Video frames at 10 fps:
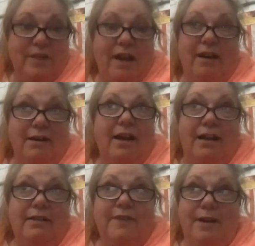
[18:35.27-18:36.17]
Our
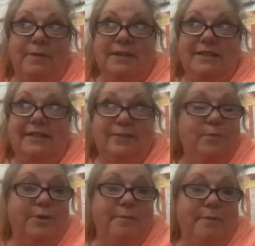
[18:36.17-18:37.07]
all of our business is
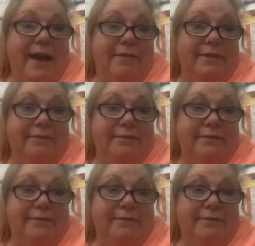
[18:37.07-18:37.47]
word of mouth.